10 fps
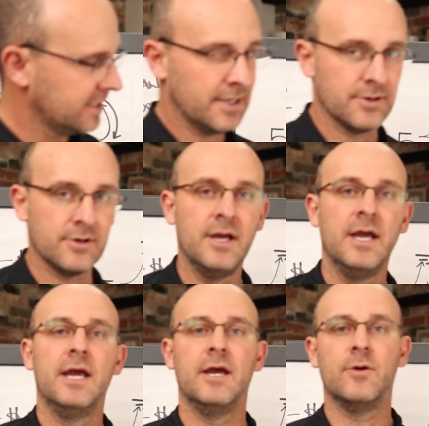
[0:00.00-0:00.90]
together
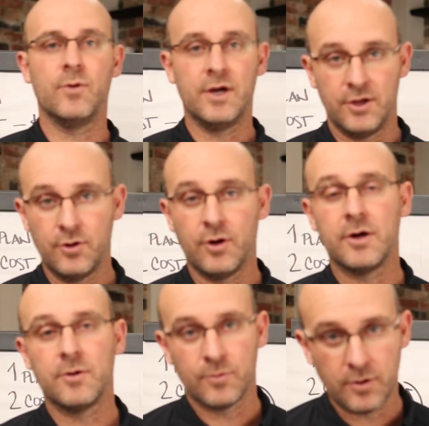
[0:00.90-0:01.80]
and what
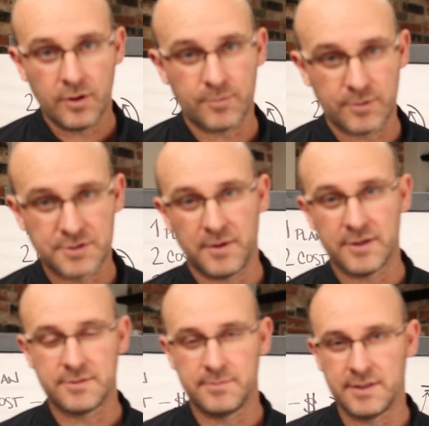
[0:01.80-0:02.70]
your role and
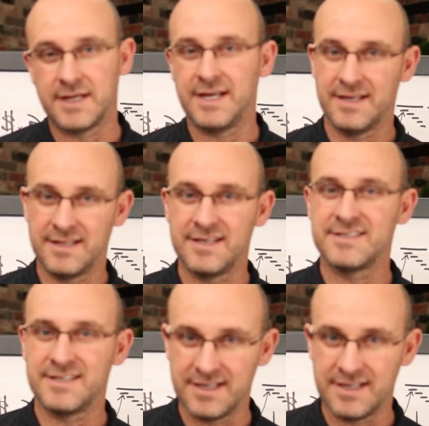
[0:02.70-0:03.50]
responsibility in this